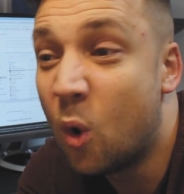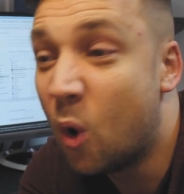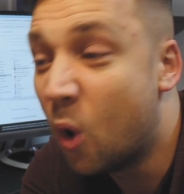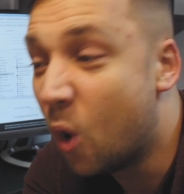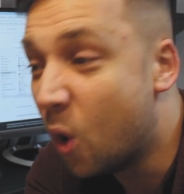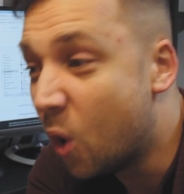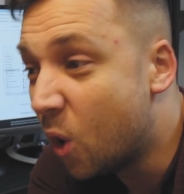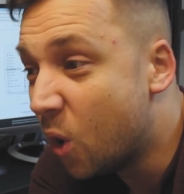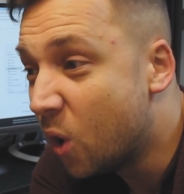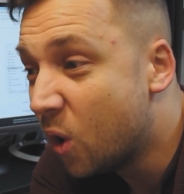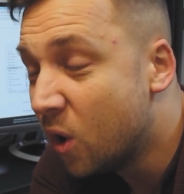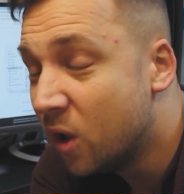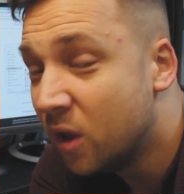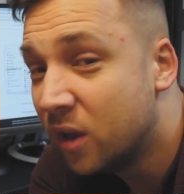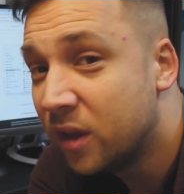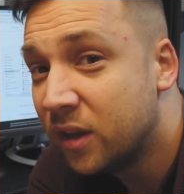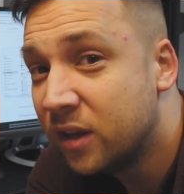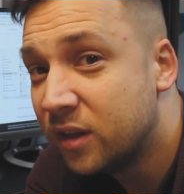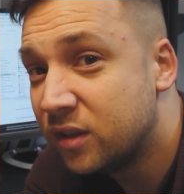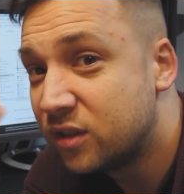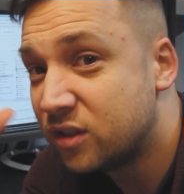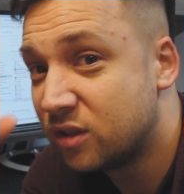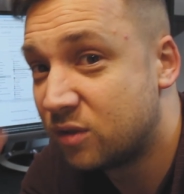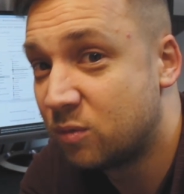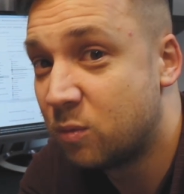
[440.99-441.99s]
Or
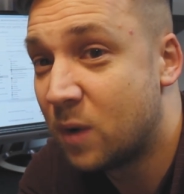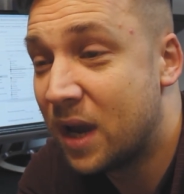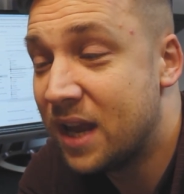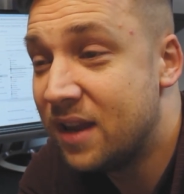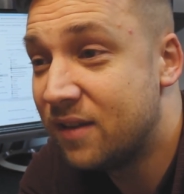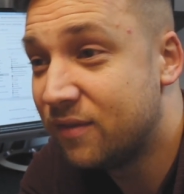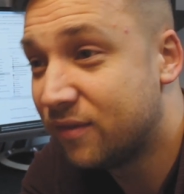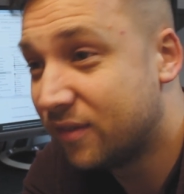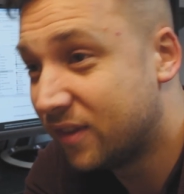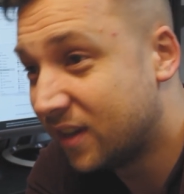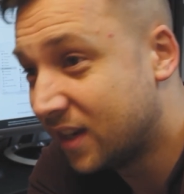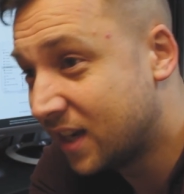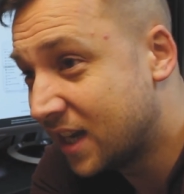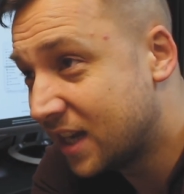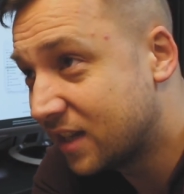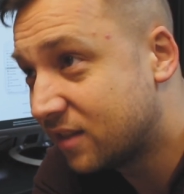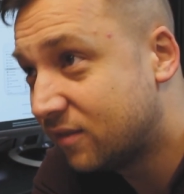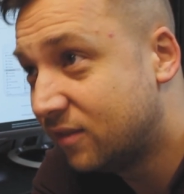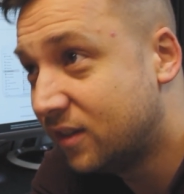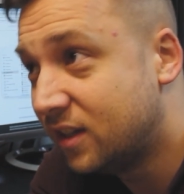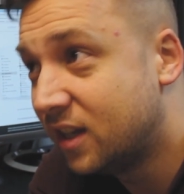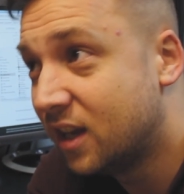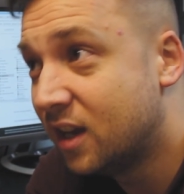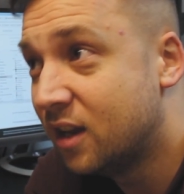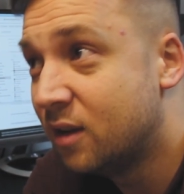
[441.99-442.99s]
just wait for the
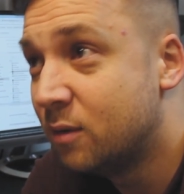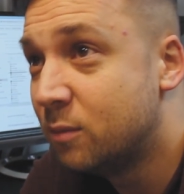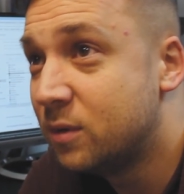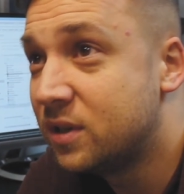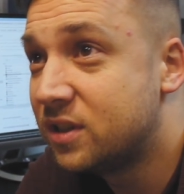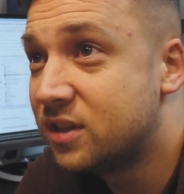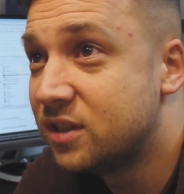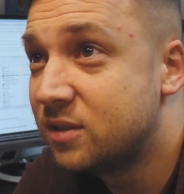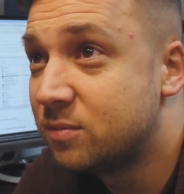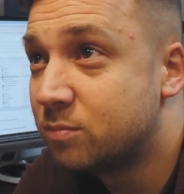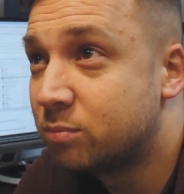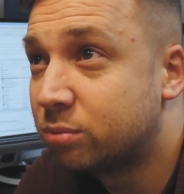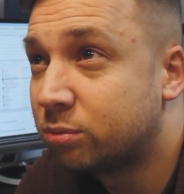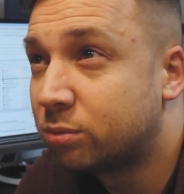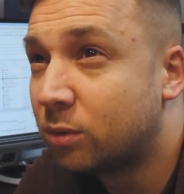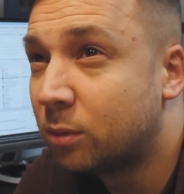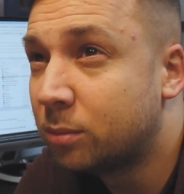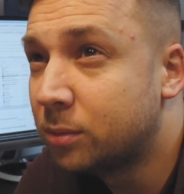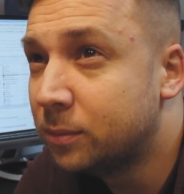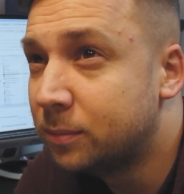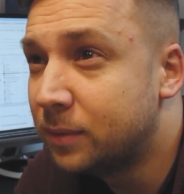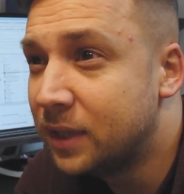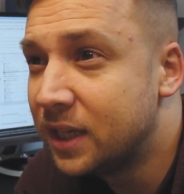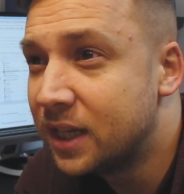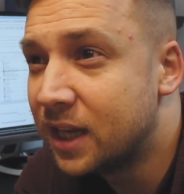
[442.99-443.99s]
next video, which is
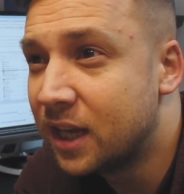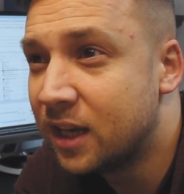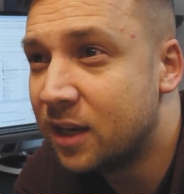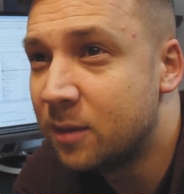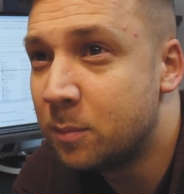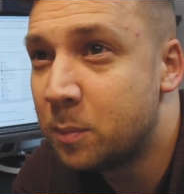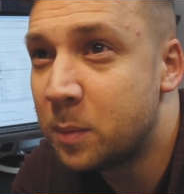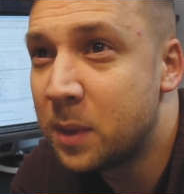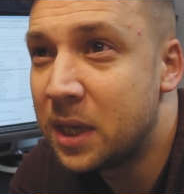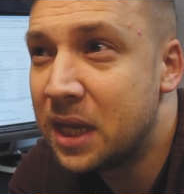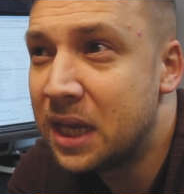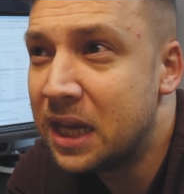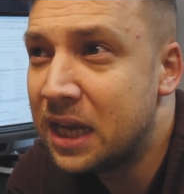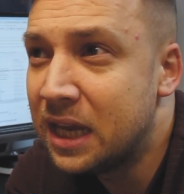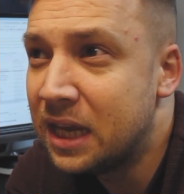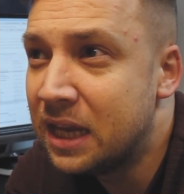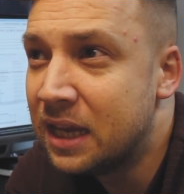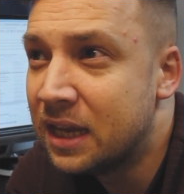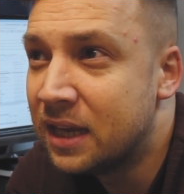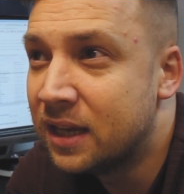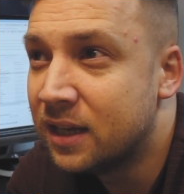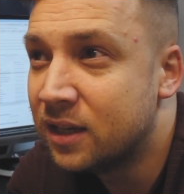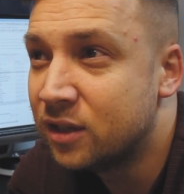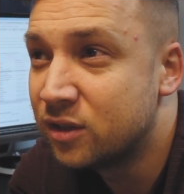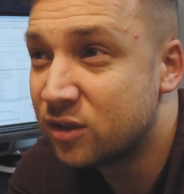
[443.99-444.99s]
probably going to
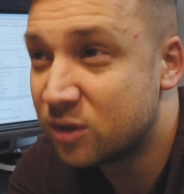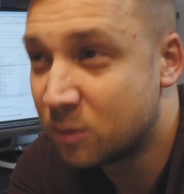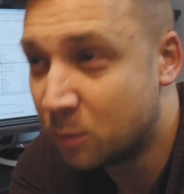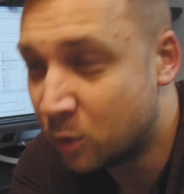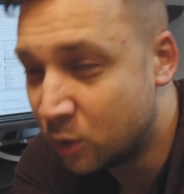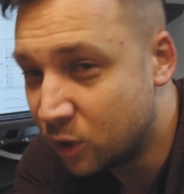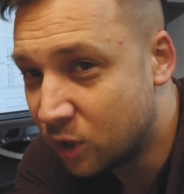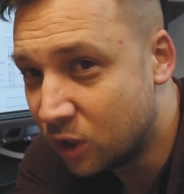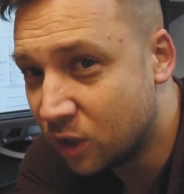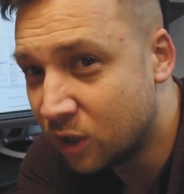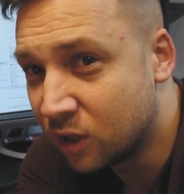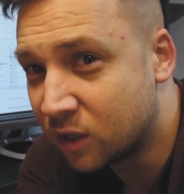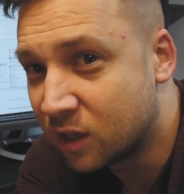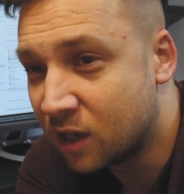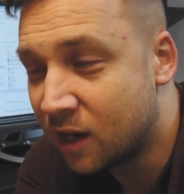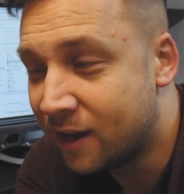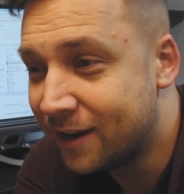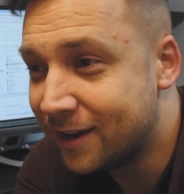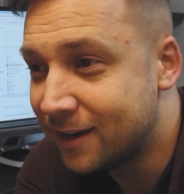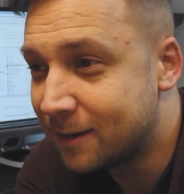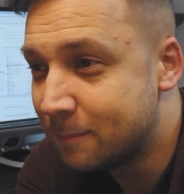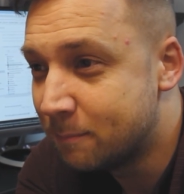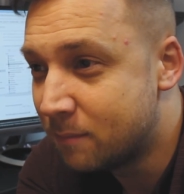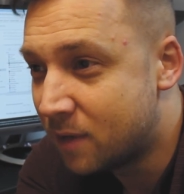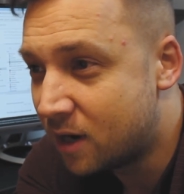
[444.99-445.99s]
be someone good,
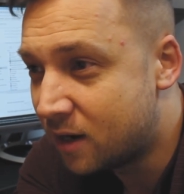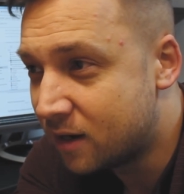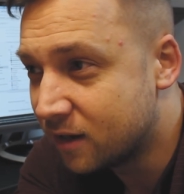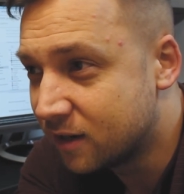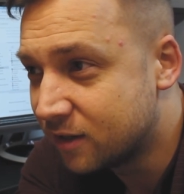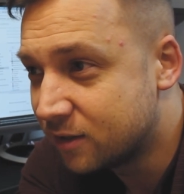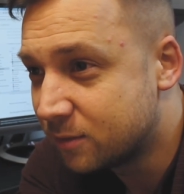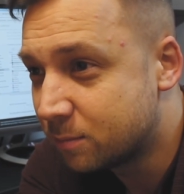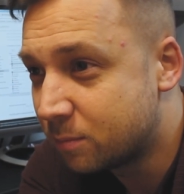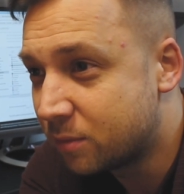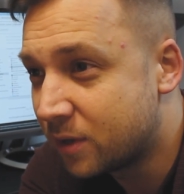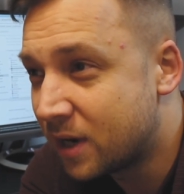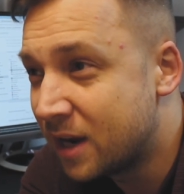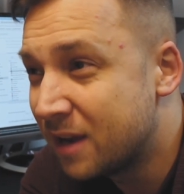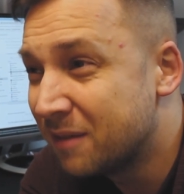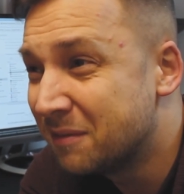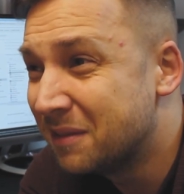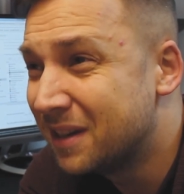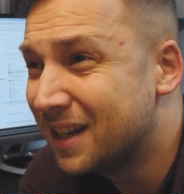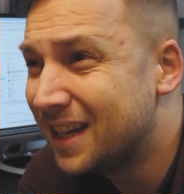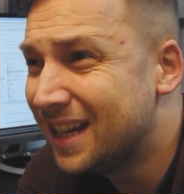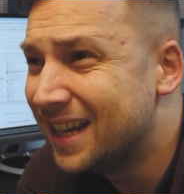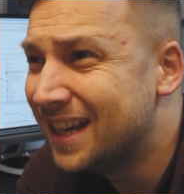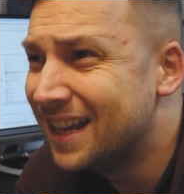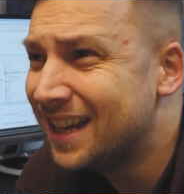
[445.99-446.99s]
like Marcus
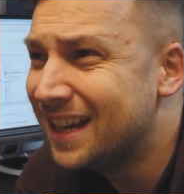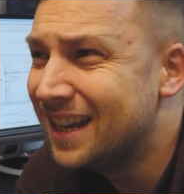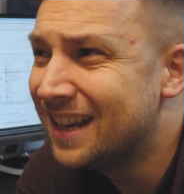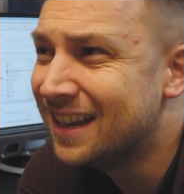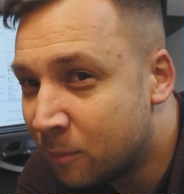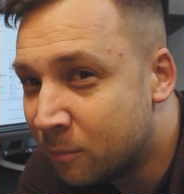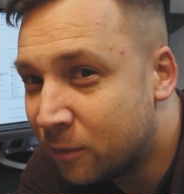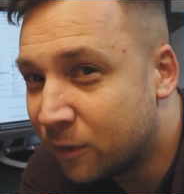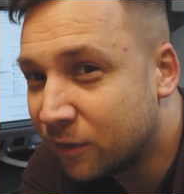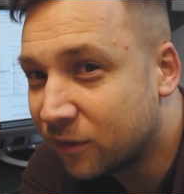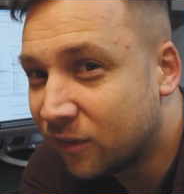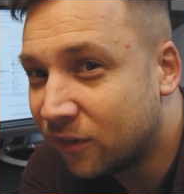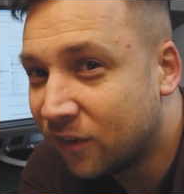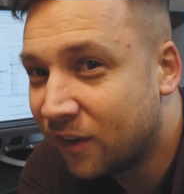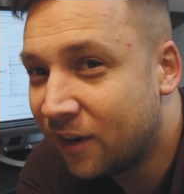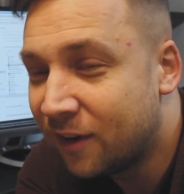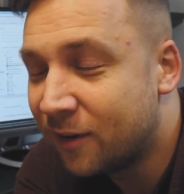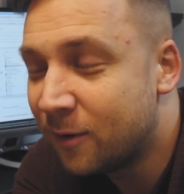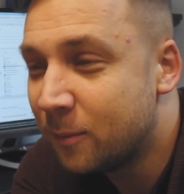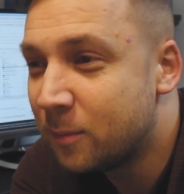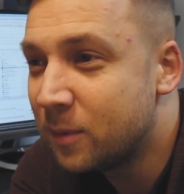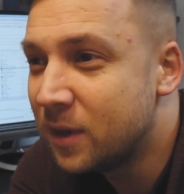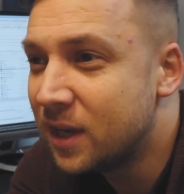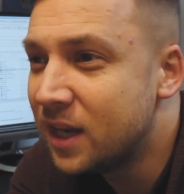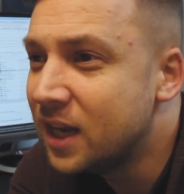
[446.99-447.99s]
Brownlee, Unbox
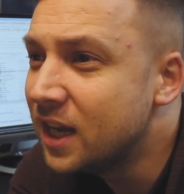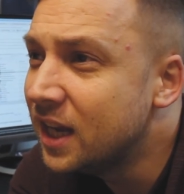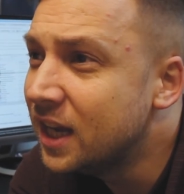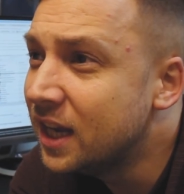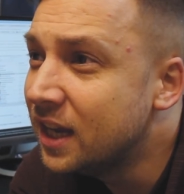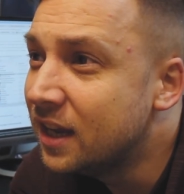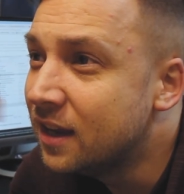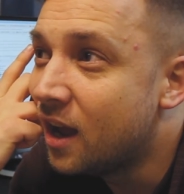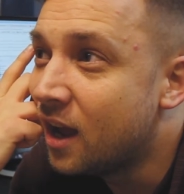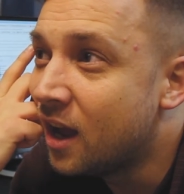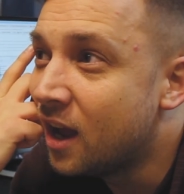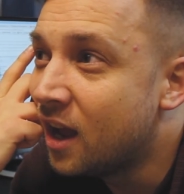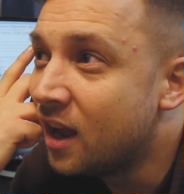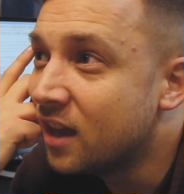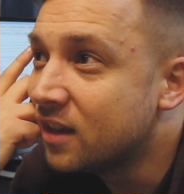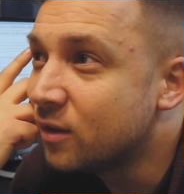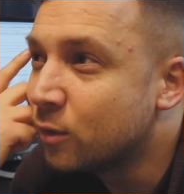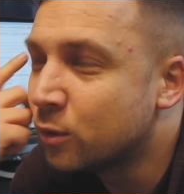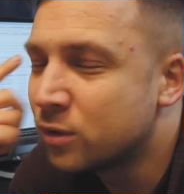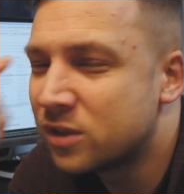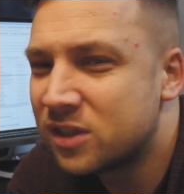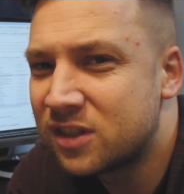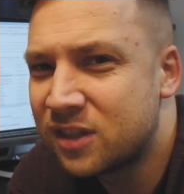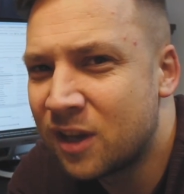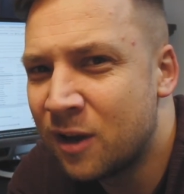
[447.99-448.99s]
Therapy,
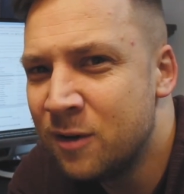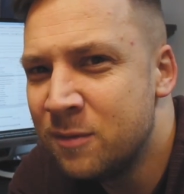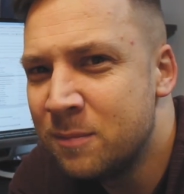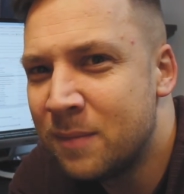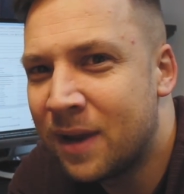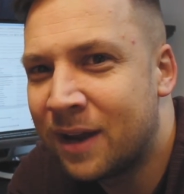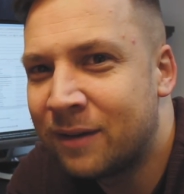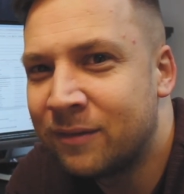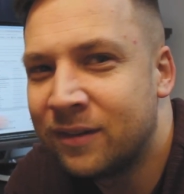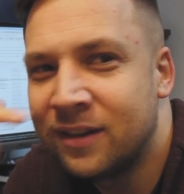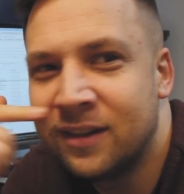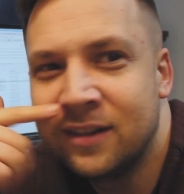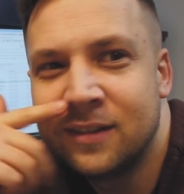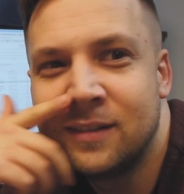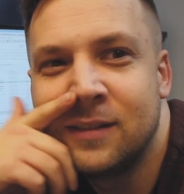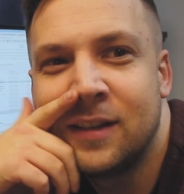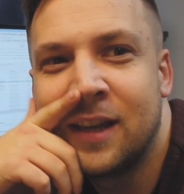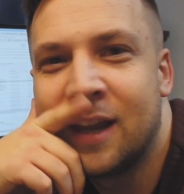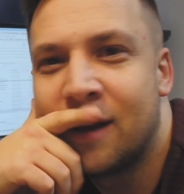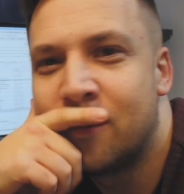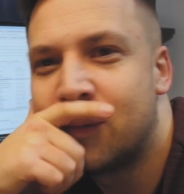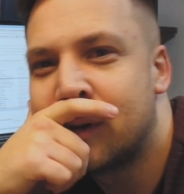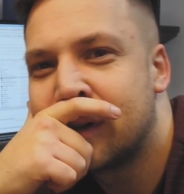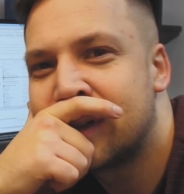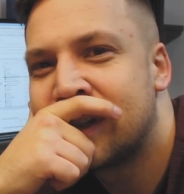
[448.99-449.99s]
or Stone Mountain.
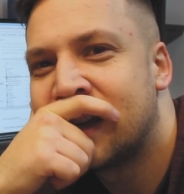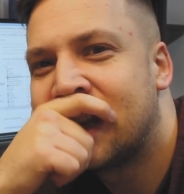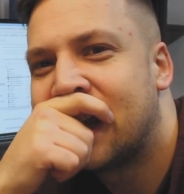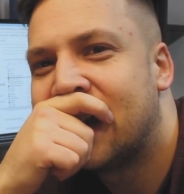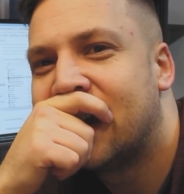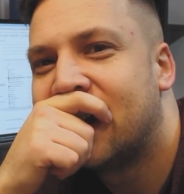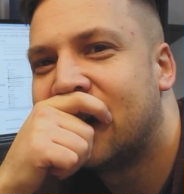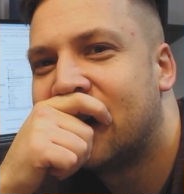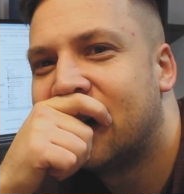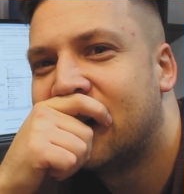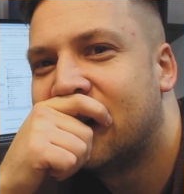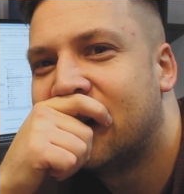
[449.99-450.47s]
Yeah, watch that.